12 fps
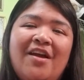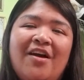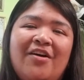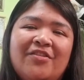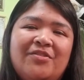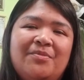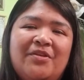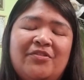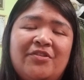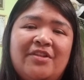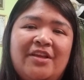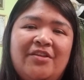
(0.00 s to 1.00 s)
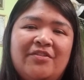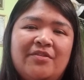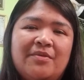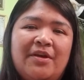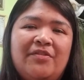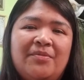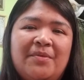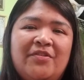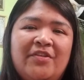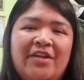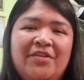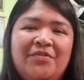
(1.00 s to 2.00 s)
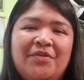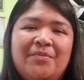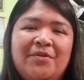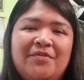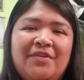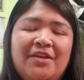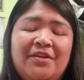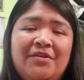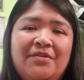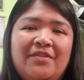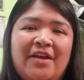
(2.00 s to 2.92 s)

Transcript: Also make sure that you subscribe to my channel for more videos.